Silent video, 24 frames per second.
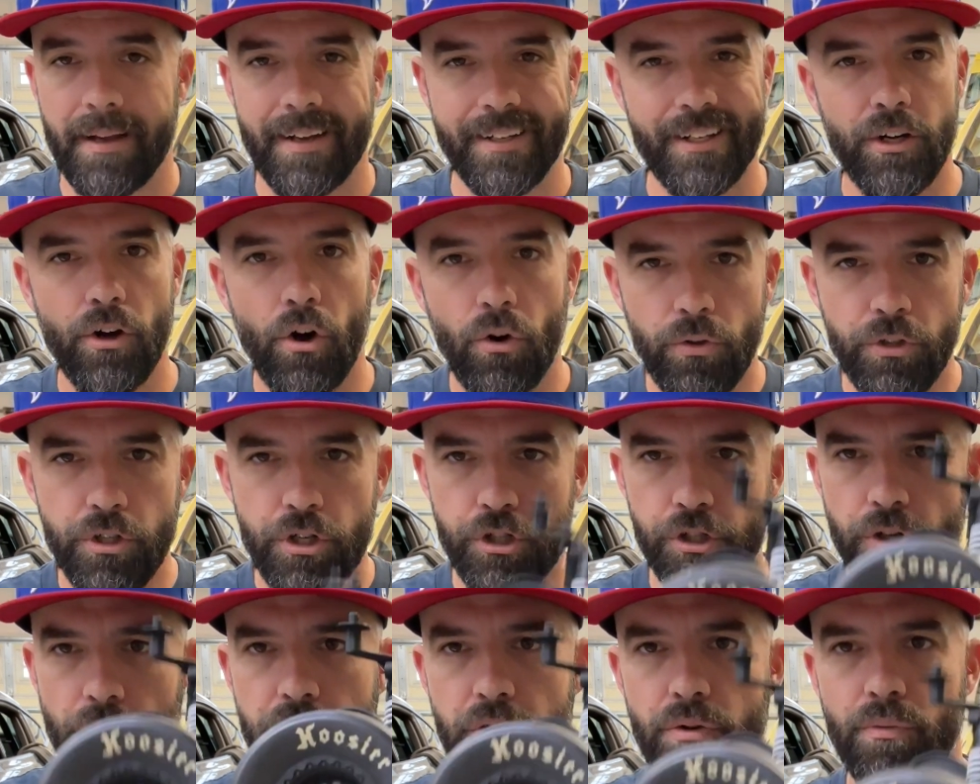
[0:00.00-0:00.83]
I can only
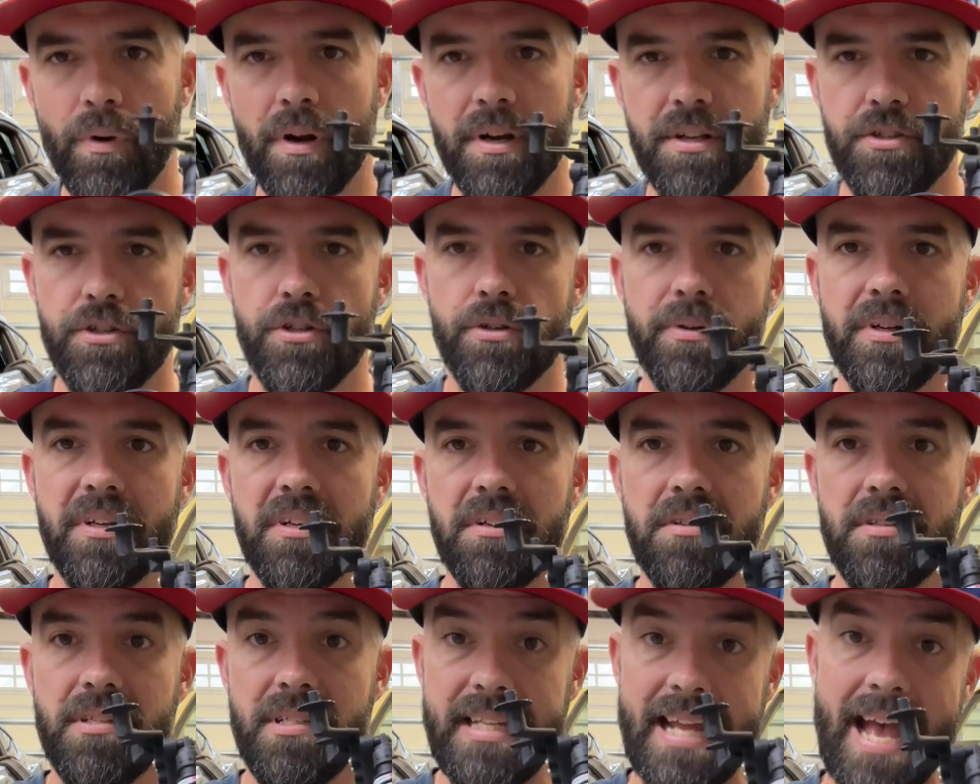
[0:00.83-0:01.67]
show you what it's doing
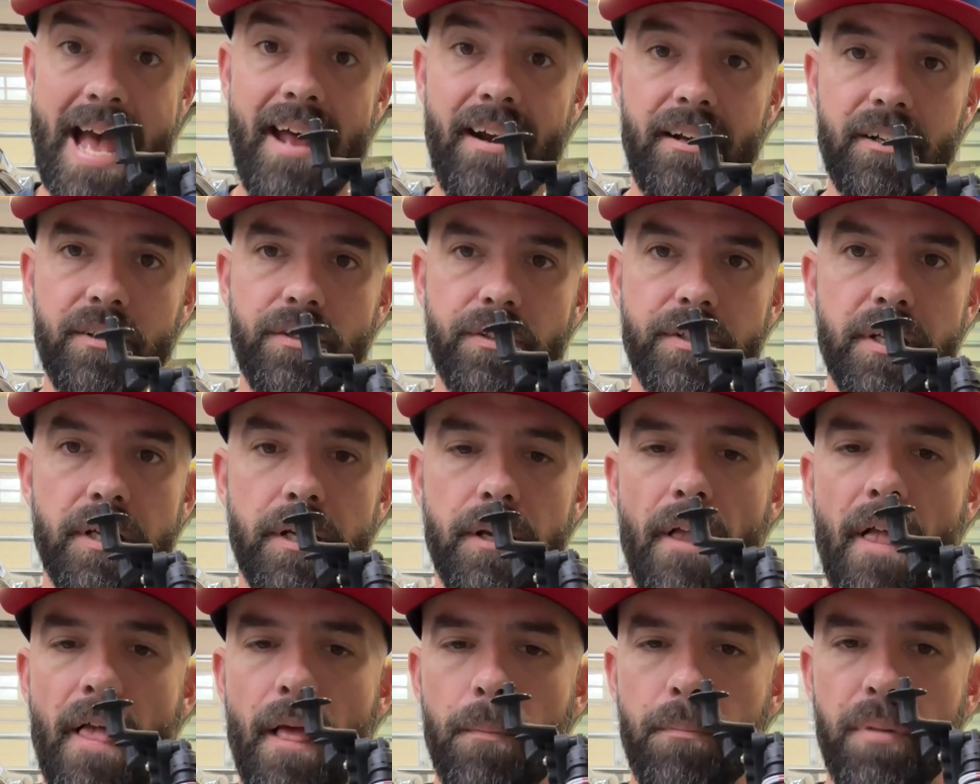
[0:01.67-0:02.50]

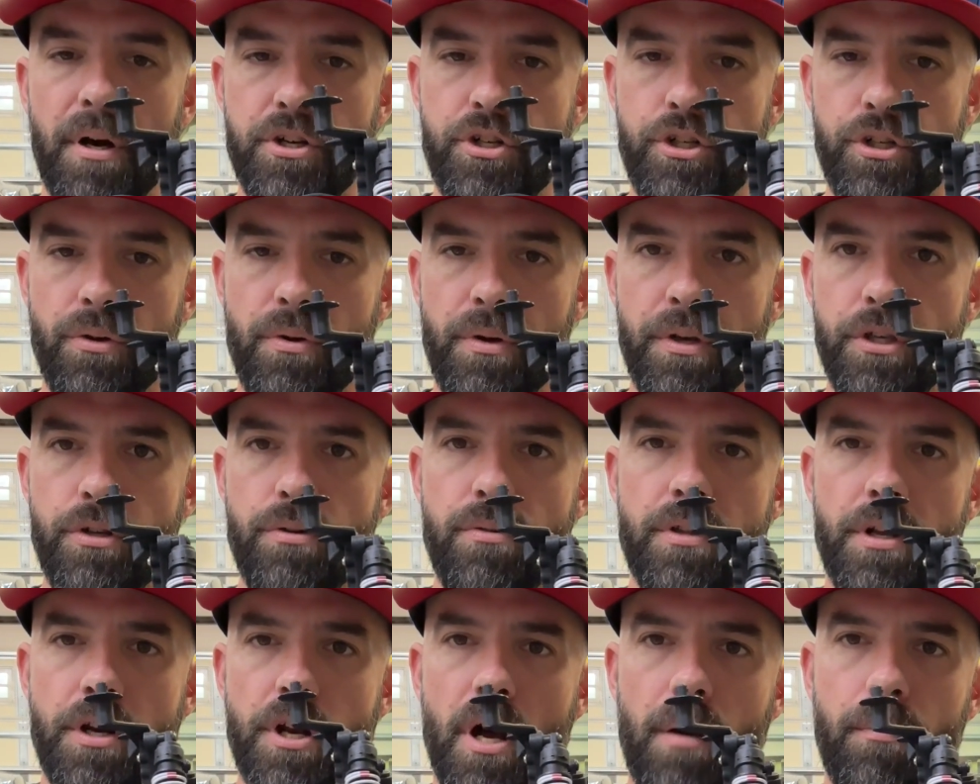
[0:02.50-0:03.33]
statically by showing you
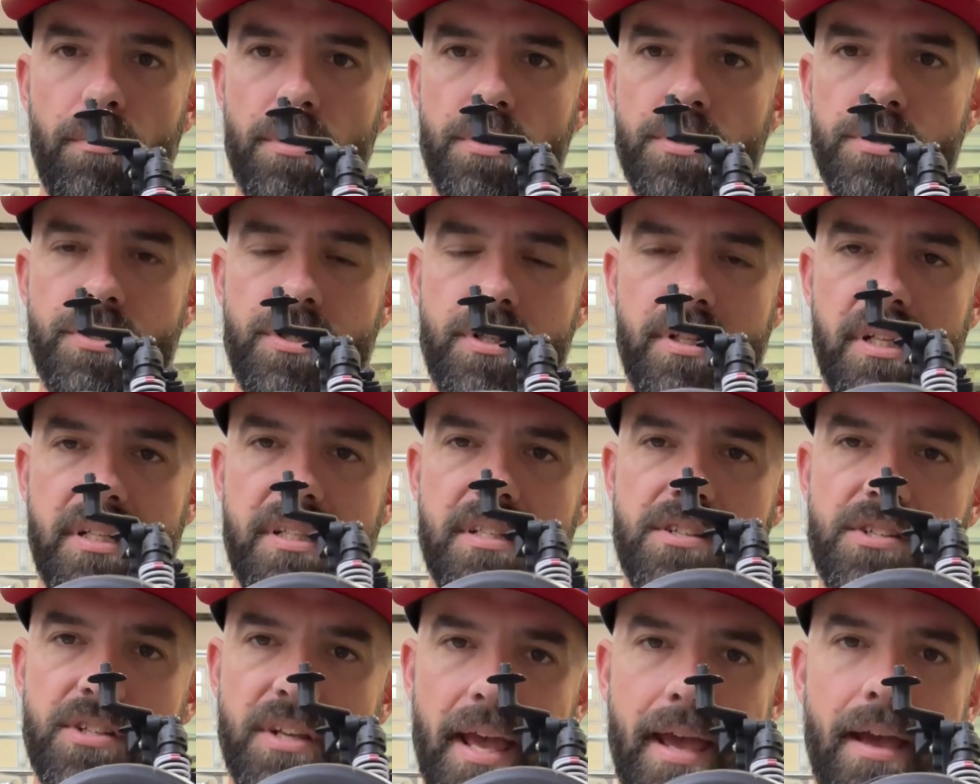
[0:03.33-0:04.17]
the numbers that
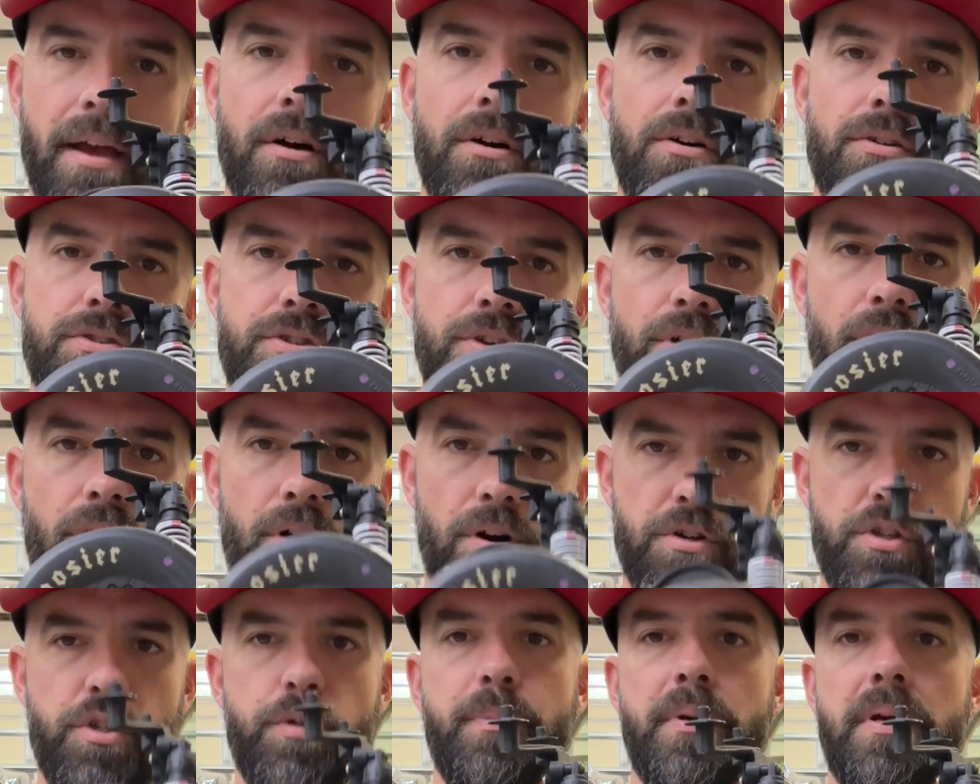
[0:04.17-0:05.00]
the scales
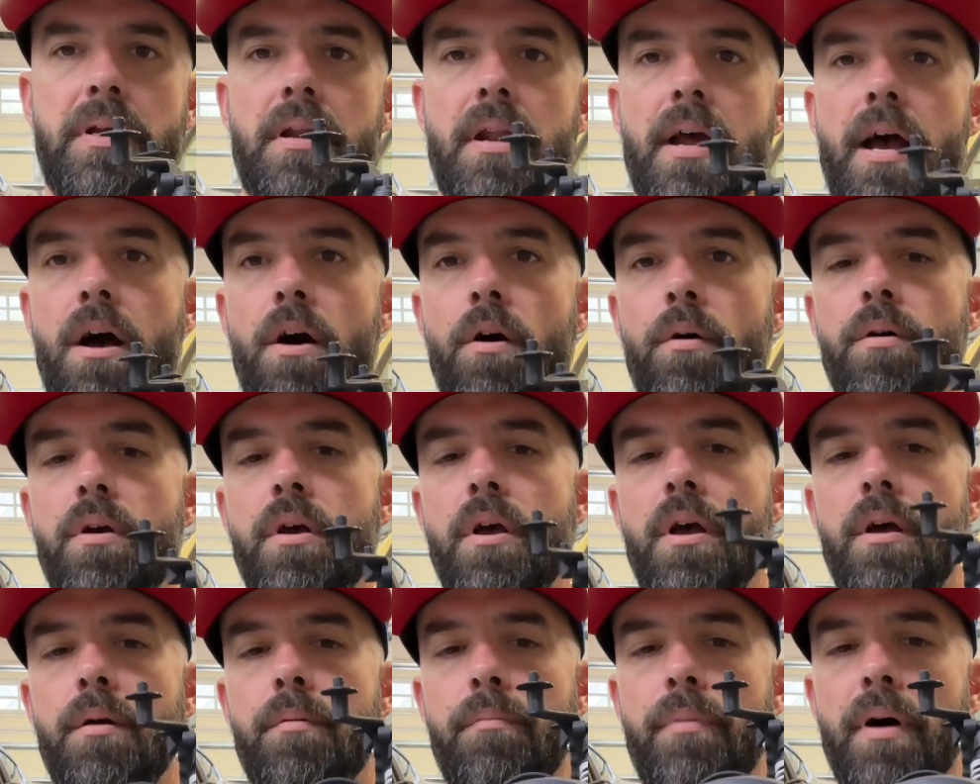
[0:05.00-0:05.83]
are spitting out
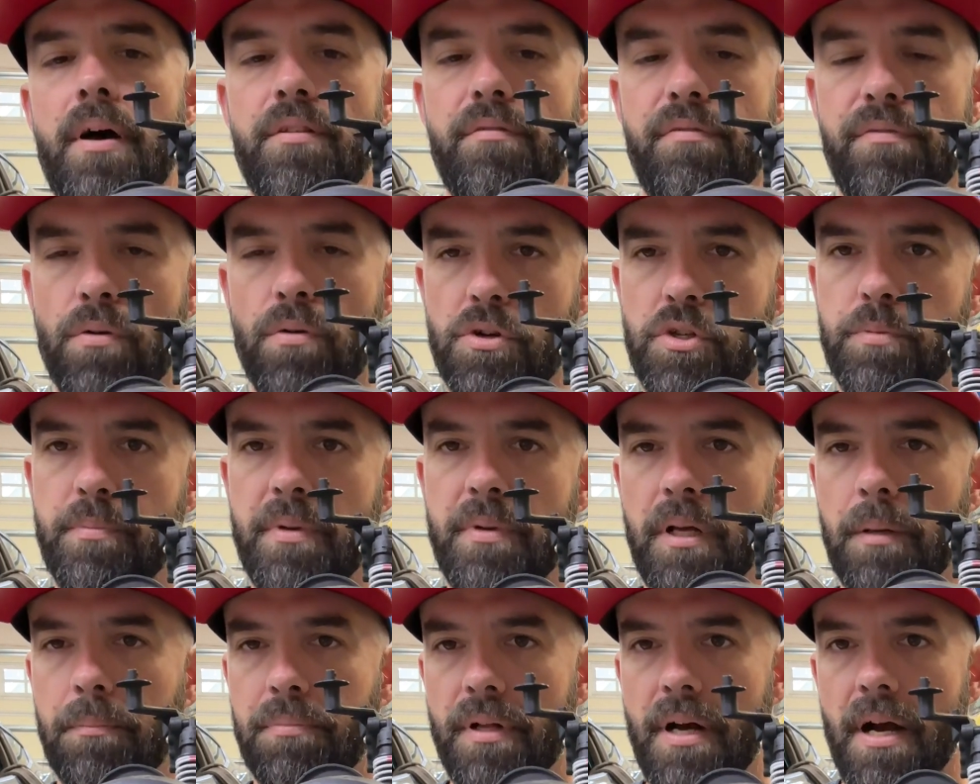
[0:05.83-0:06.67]
by the forces
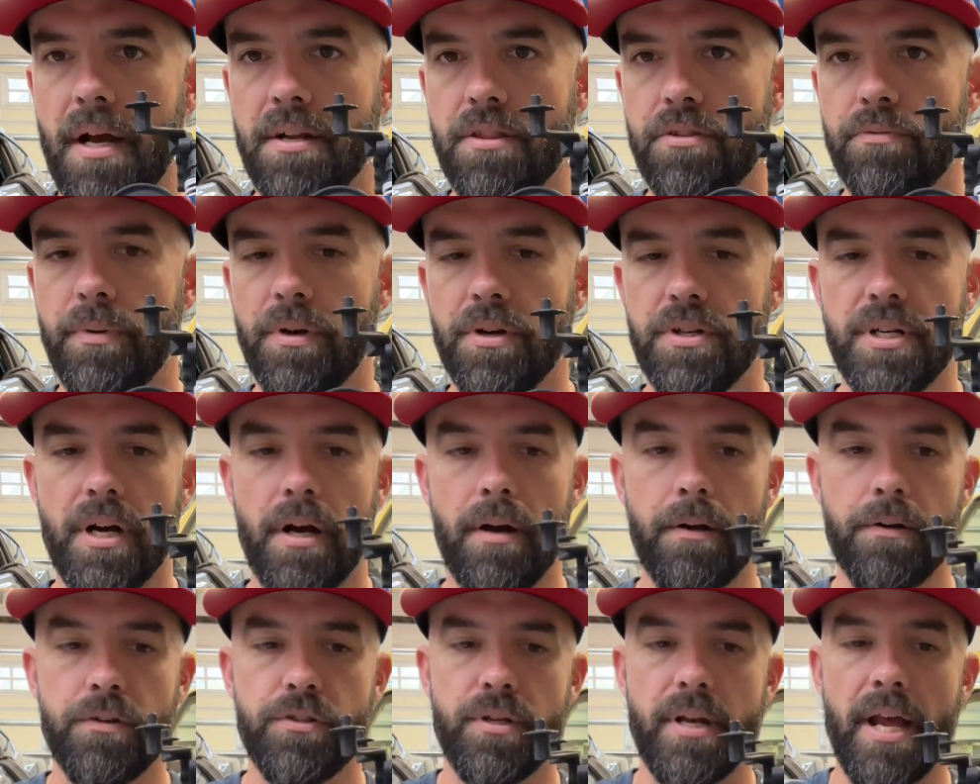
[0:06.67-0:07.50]
being applied to the rear tires.